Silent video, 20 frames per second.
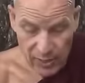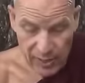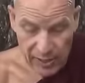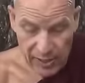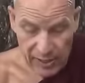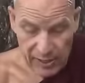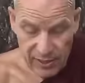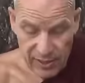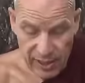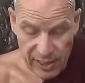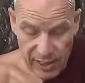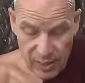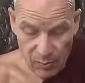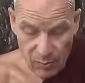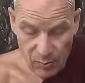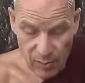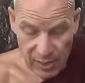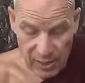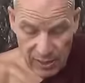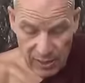Is there any
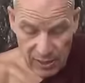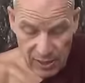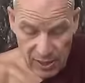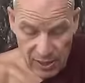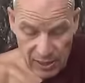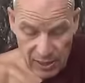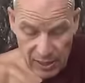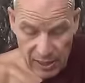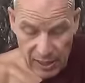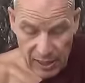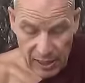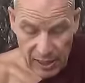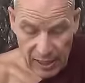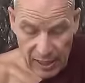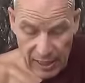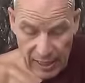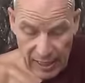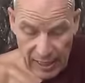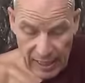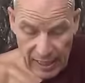medicine
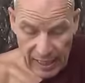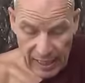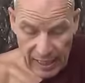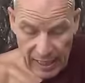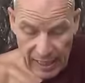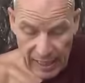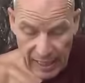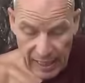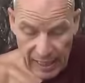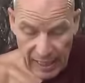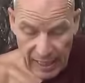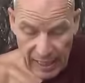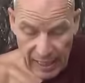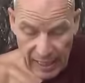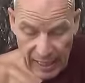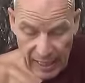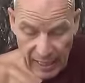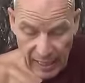uh,